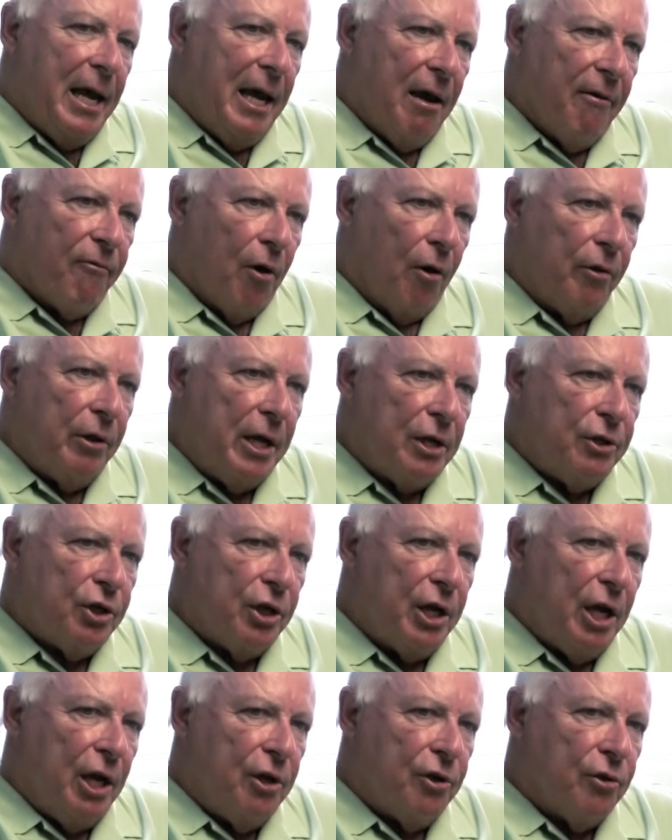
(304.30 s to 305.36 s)
have all the
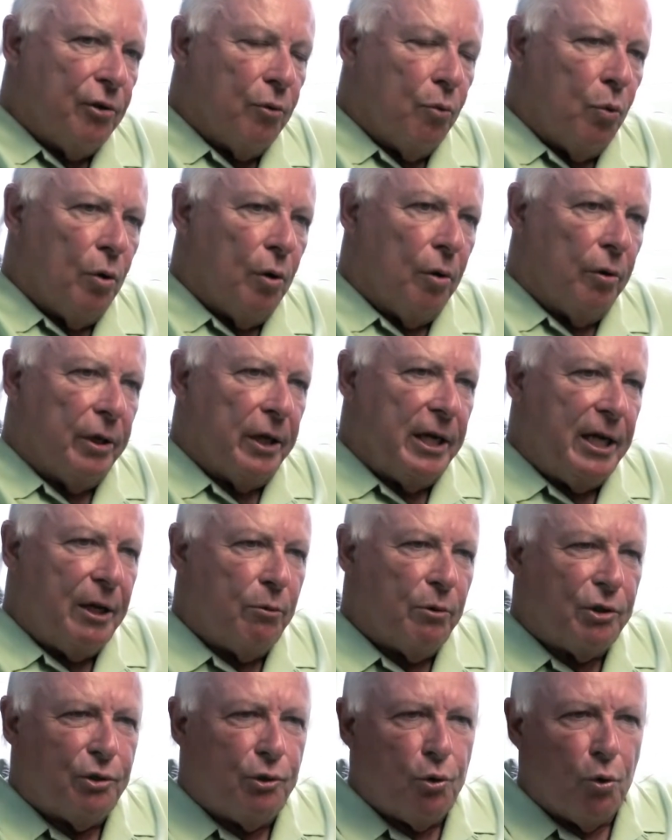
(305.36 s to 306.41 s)
education in the world, and he
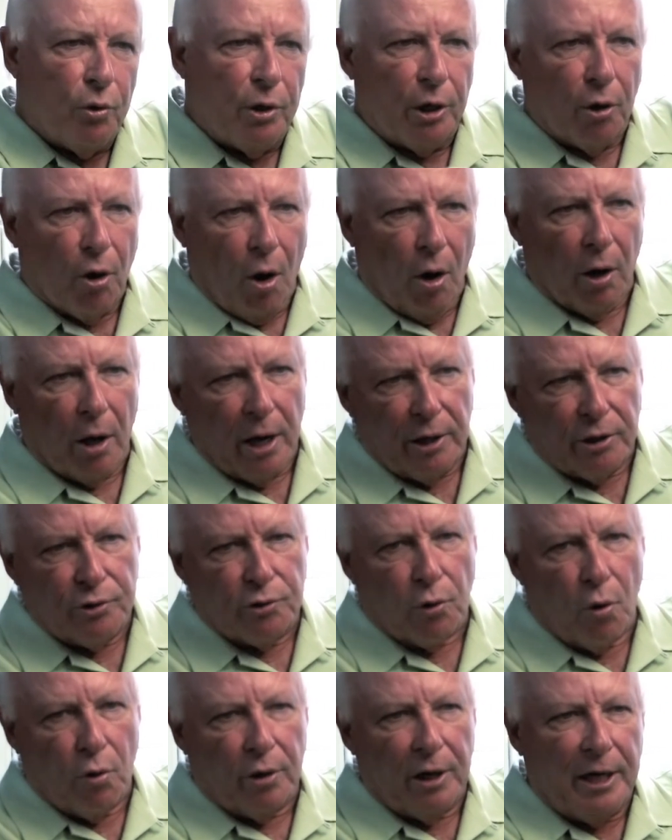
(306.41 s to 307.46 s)
was doing it all on his
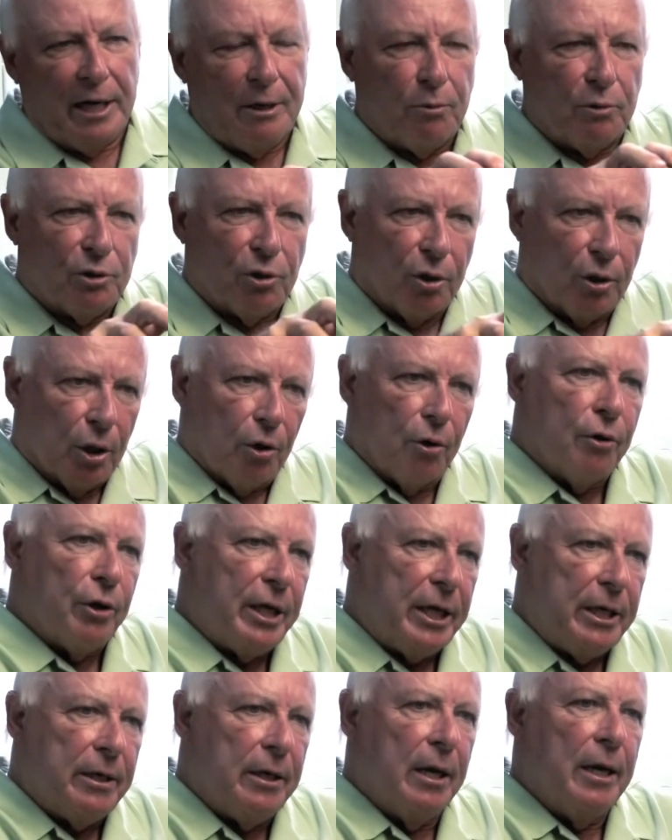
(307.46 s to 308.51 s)
own, and he was
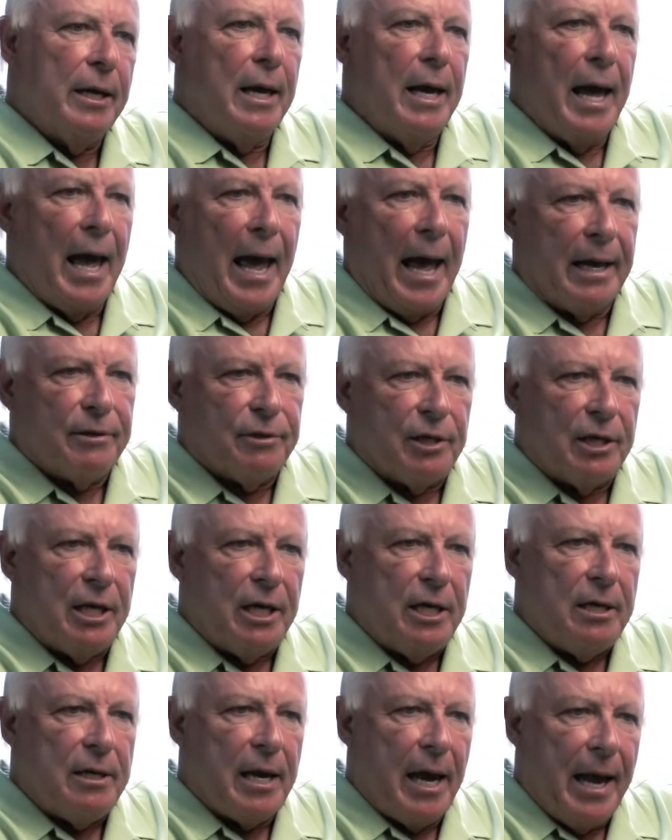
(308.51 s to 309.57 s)
learning as
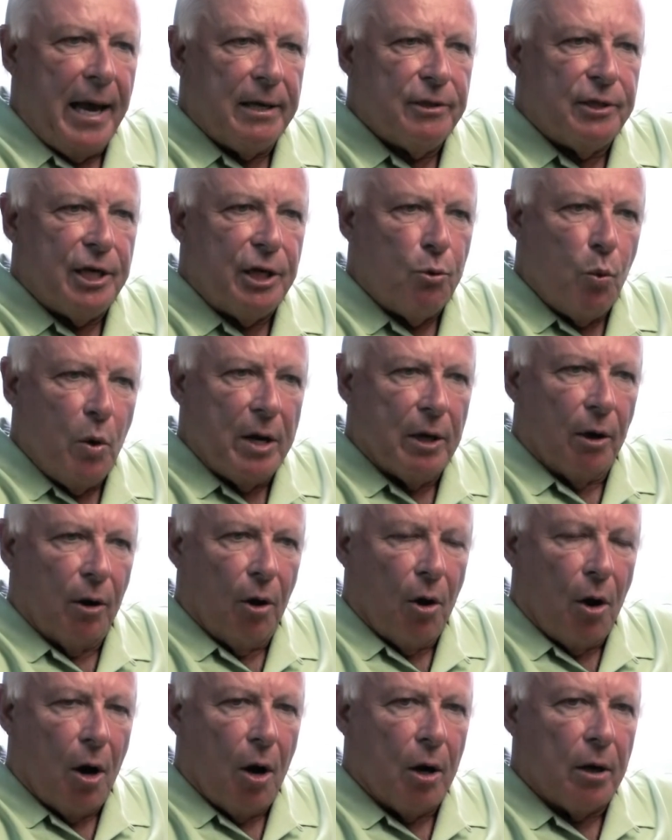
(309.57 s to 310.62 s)
he went
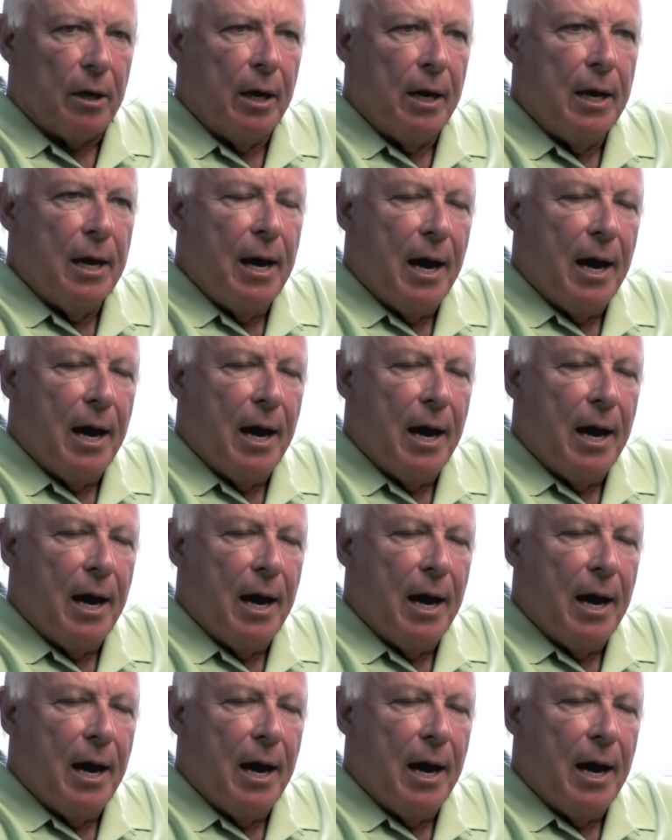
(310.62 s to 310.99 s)
along,